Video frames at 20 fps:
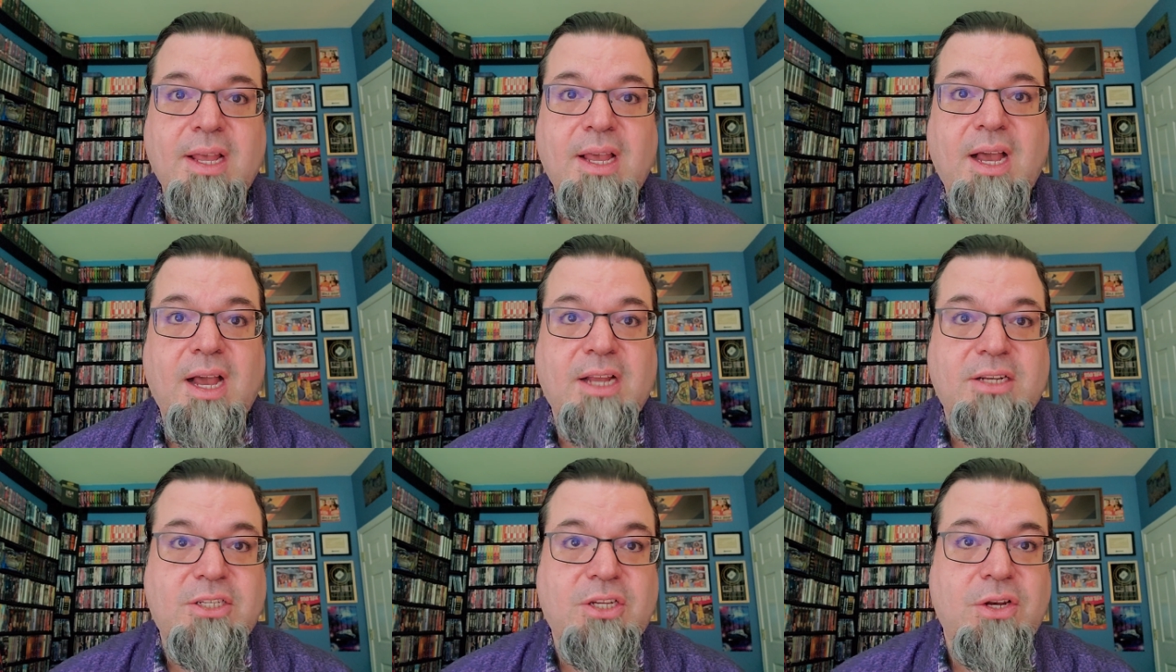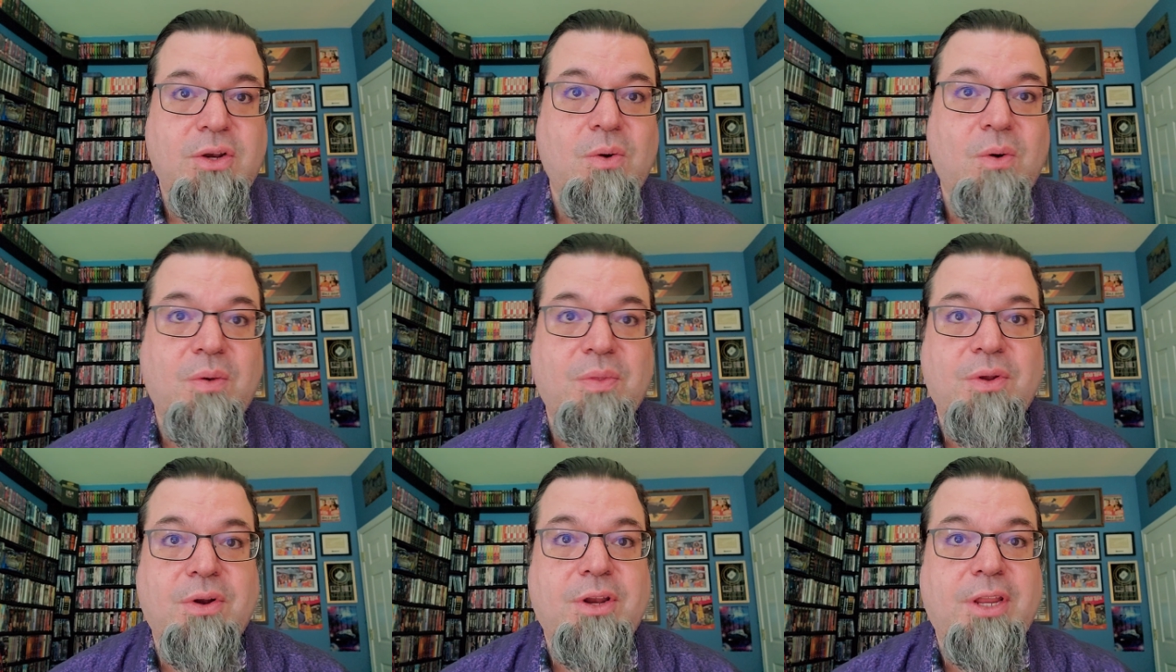uh, to
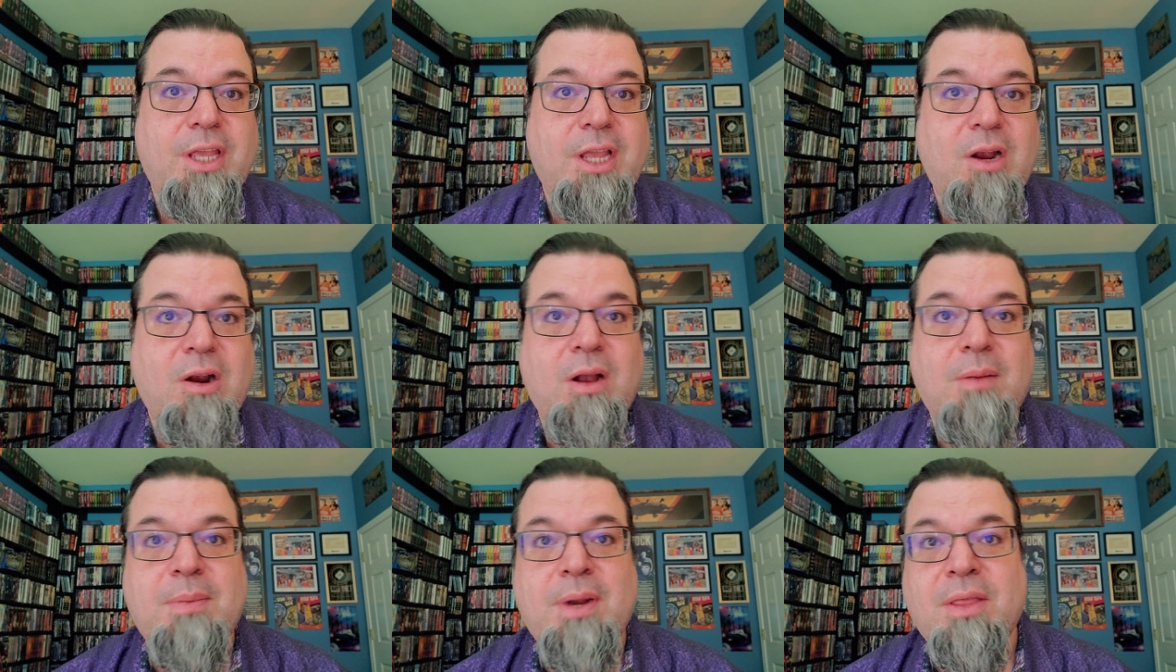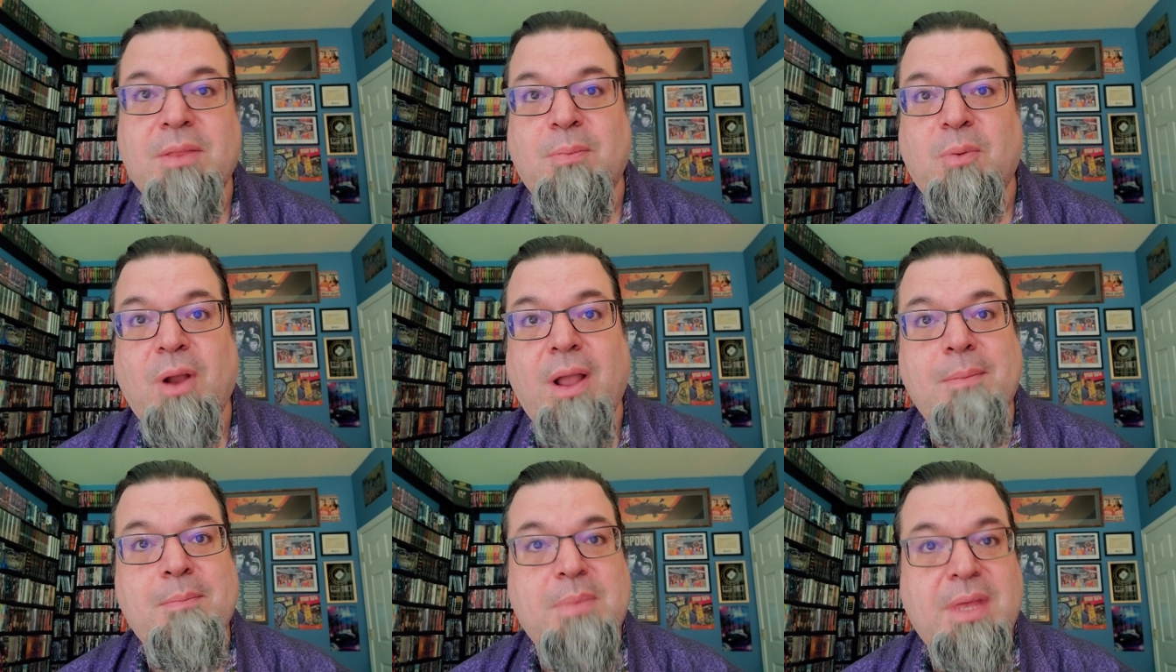Northern Europe. Now, the
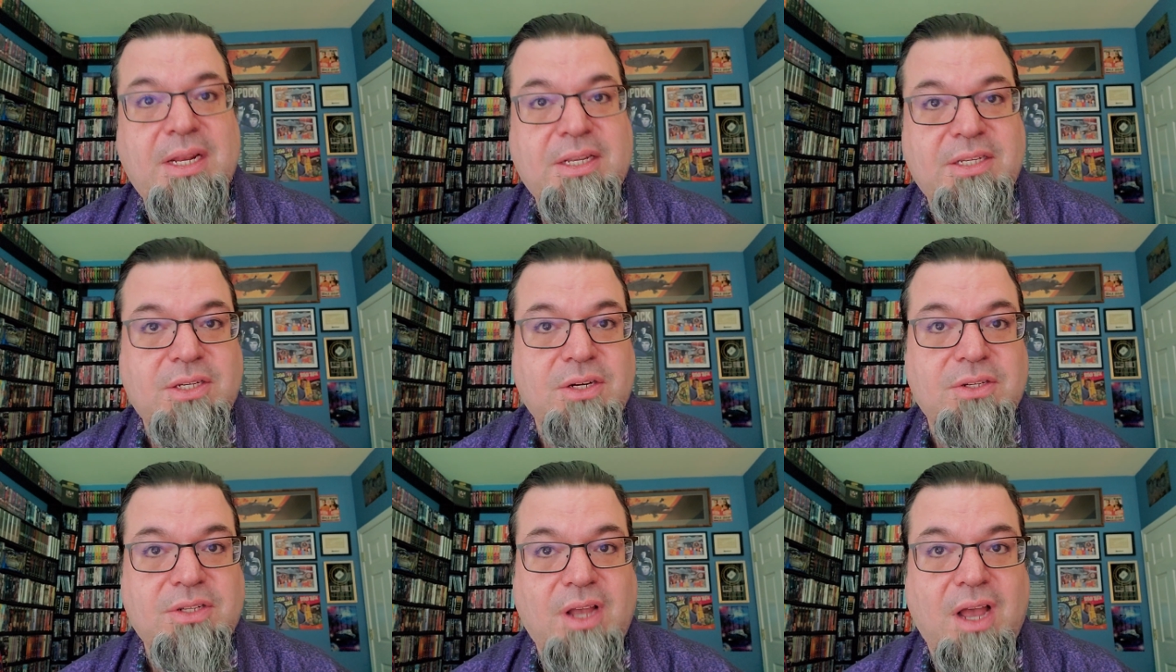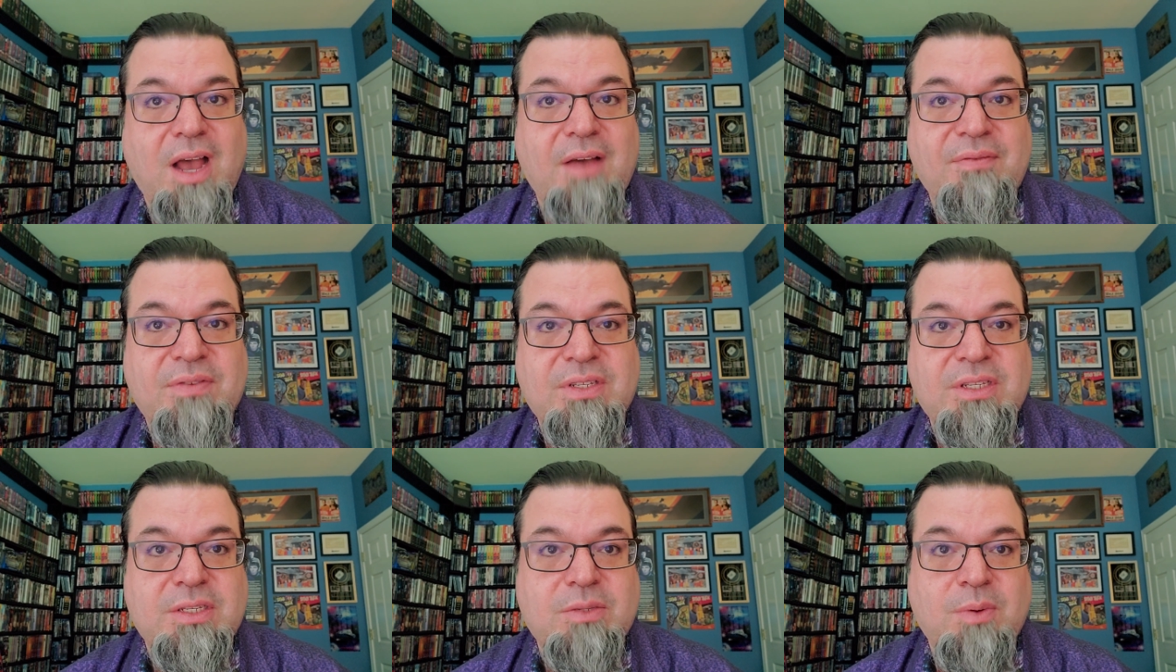Prime Minister's
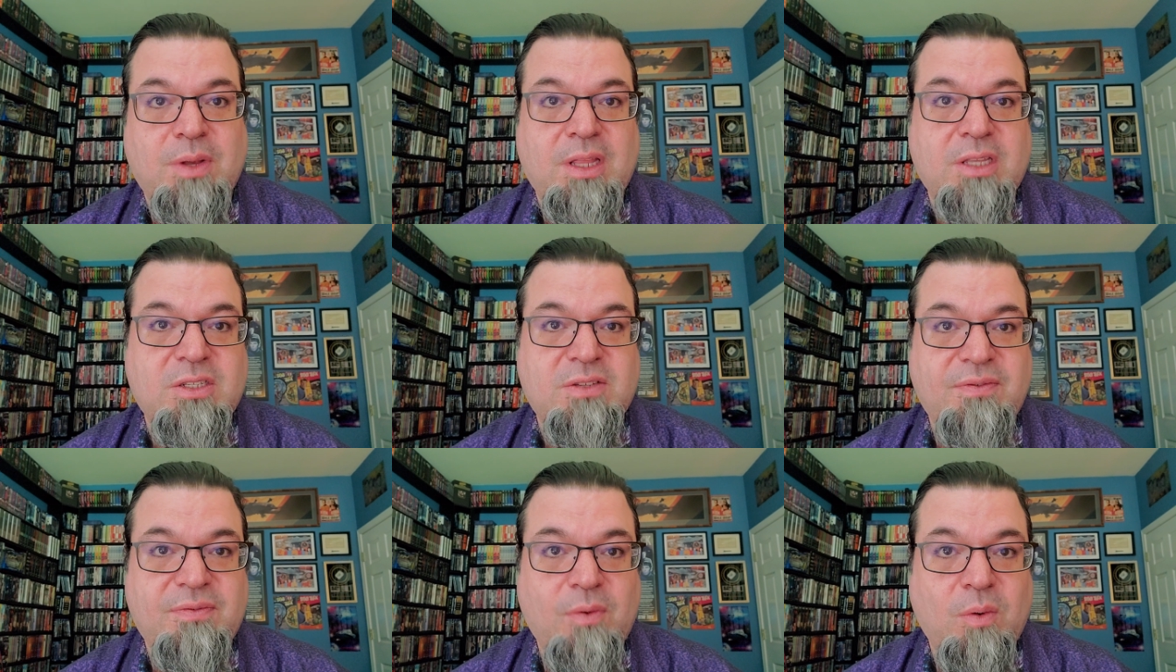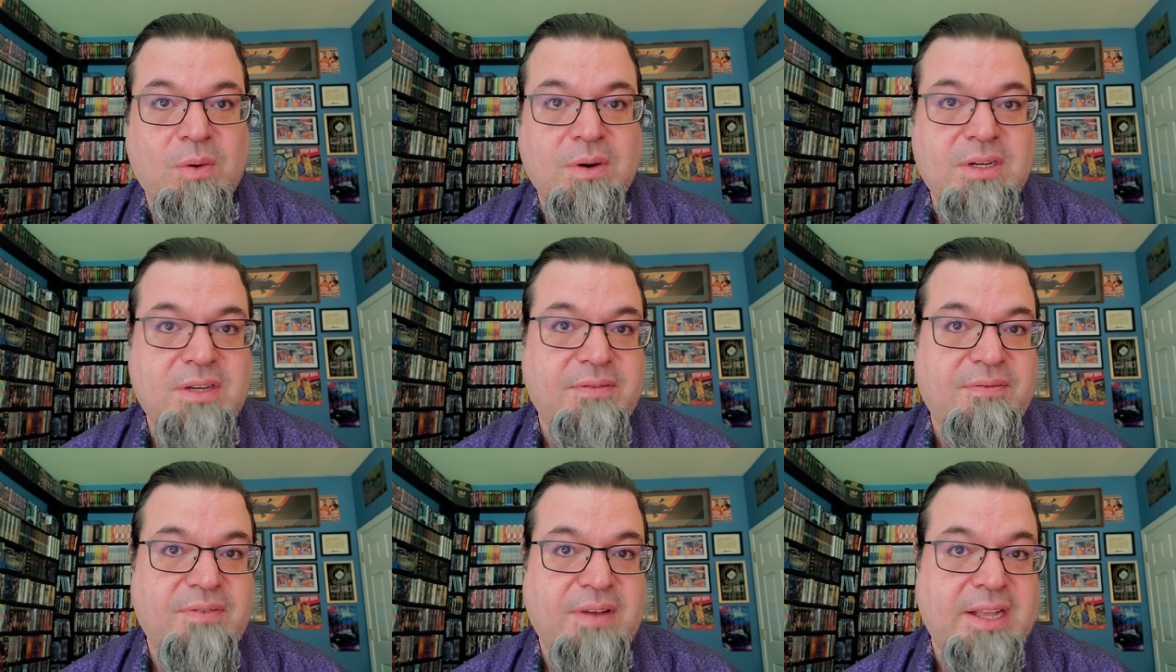office, as well as
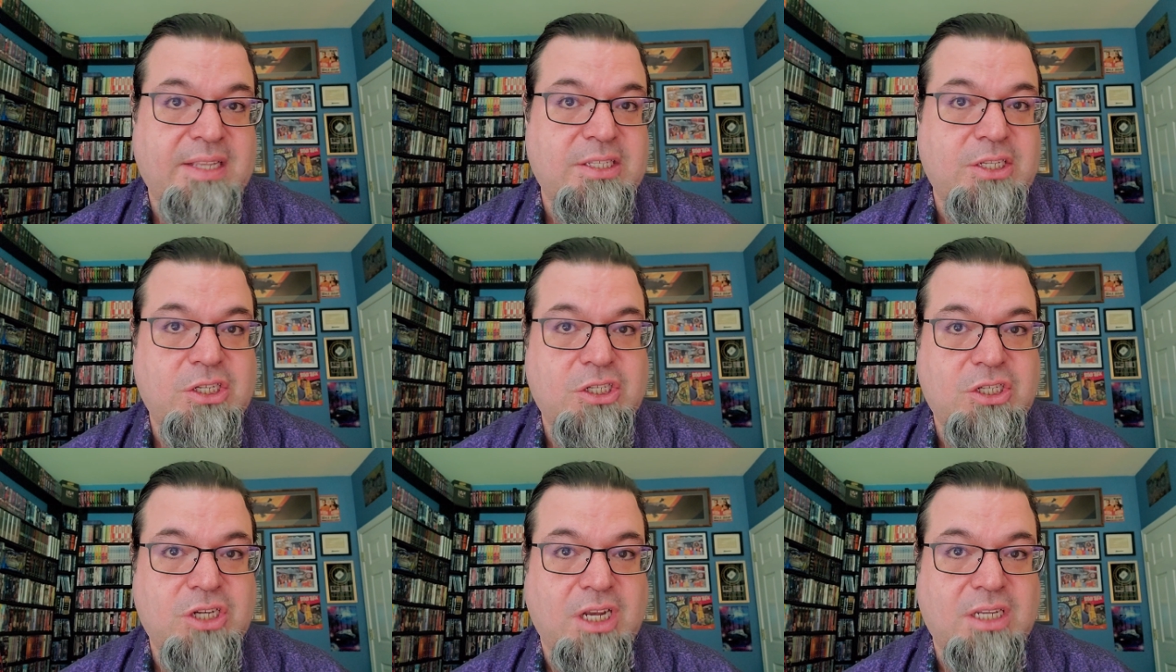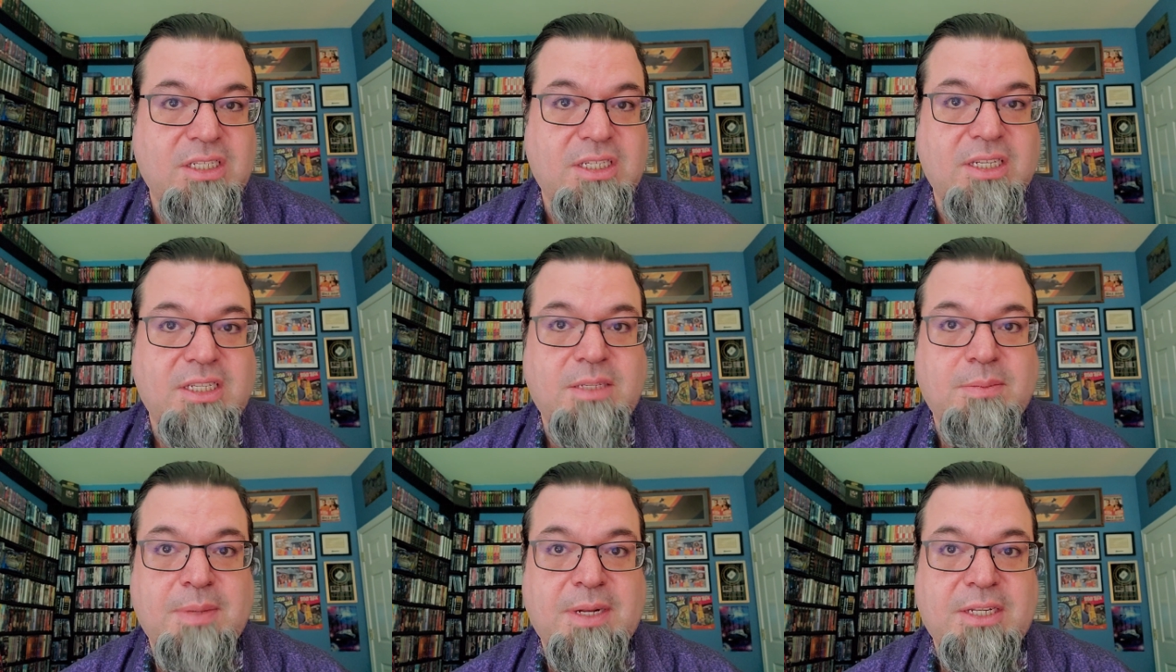Foreign Defense,
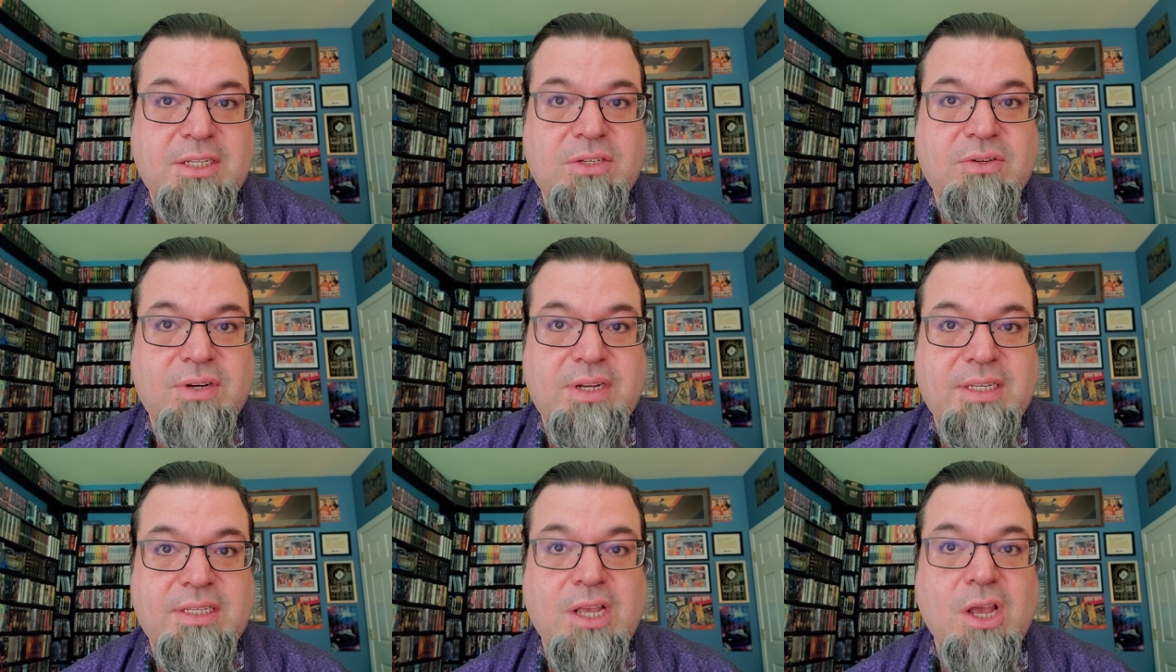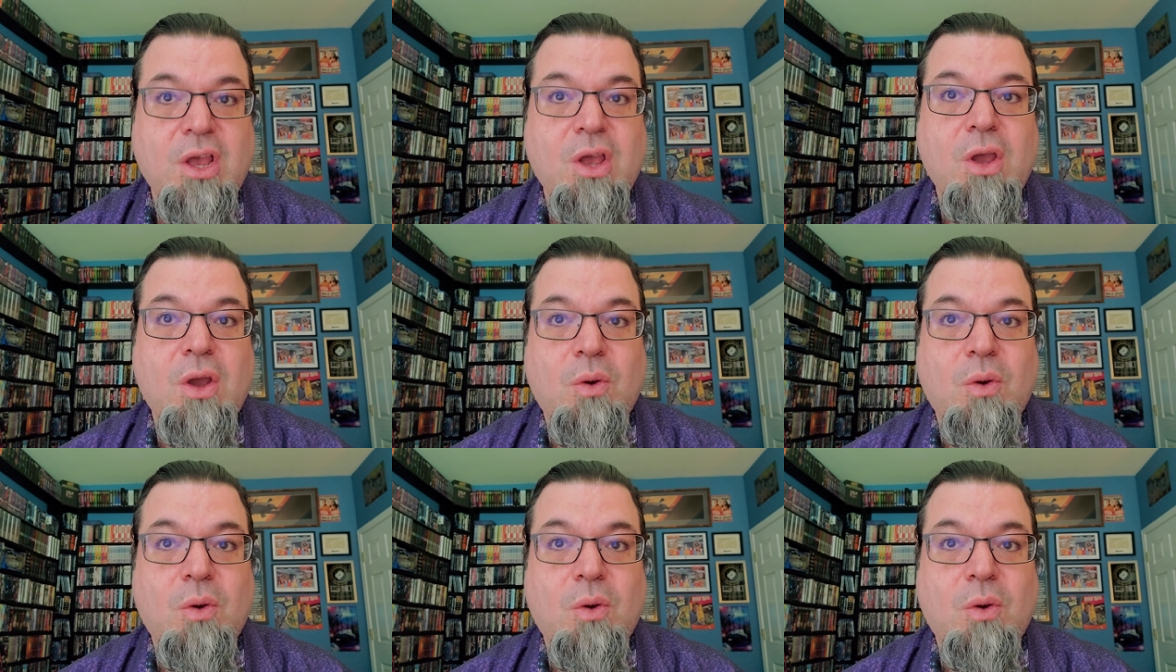Justice Ministries,